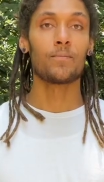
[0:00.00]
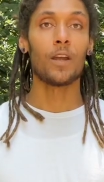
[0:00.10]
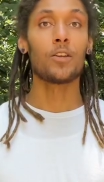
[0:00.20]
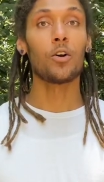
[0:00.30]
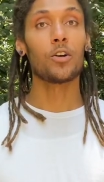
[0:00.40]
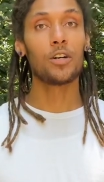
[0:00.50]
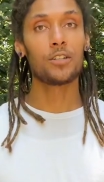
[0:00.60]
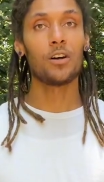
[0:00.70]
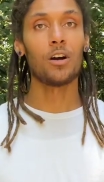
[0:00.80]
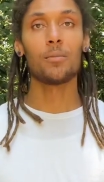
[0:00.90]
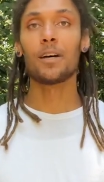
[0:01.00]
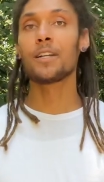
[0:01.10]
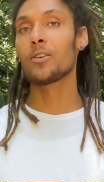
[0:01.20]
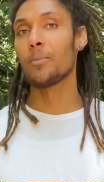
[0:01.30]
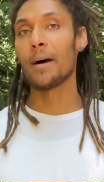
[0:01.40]
your good karma and
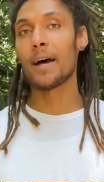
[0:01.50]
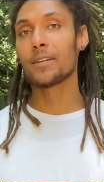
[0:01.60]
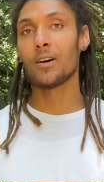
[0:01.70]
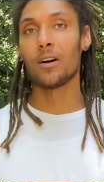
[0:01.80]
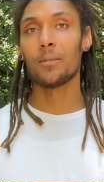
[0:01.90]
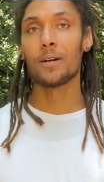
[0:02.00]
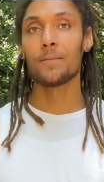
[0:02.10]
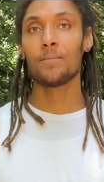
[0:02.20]
your bad karma